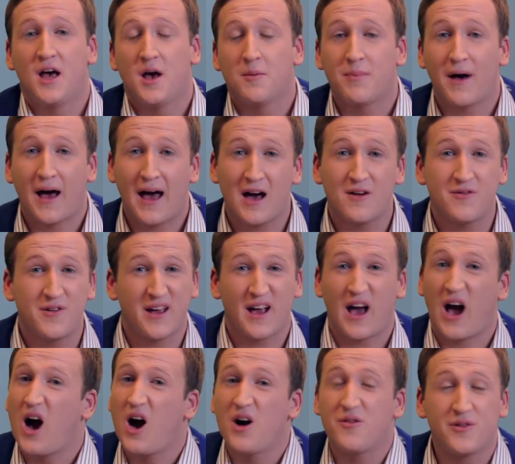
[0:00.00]
by having
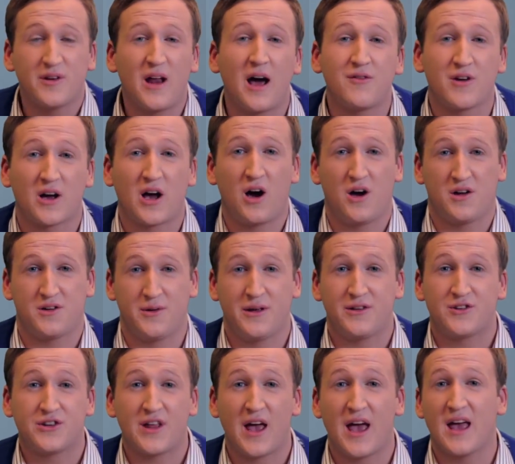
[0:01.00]
half an avocado
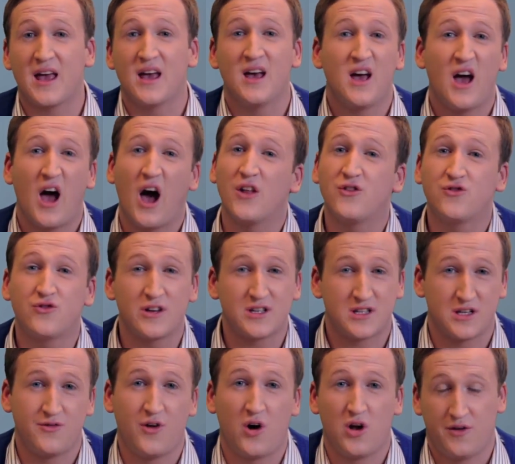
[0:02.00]
each day, a
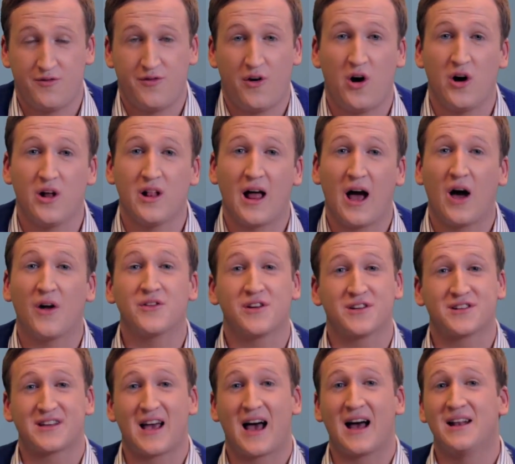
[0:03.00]
drizzle of olive oil on your
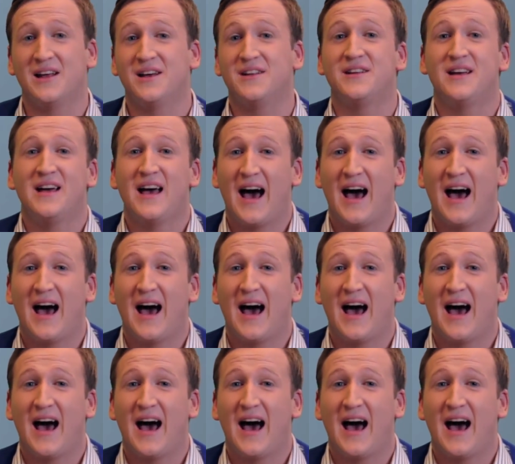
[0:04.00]
salad,